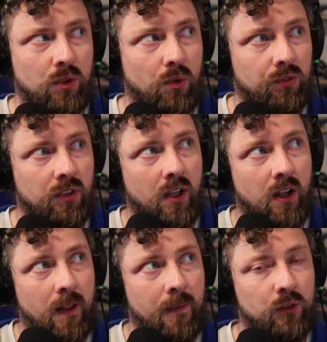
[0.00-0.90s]
rules
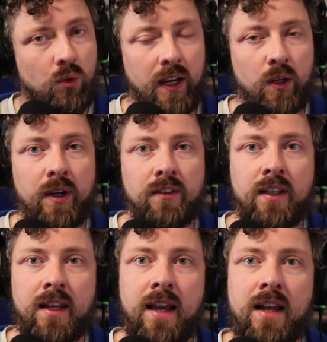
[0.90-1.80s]
is quite quick
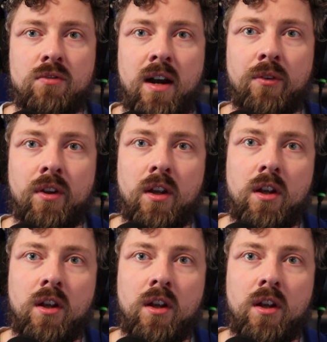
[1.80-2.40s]
to get your head around.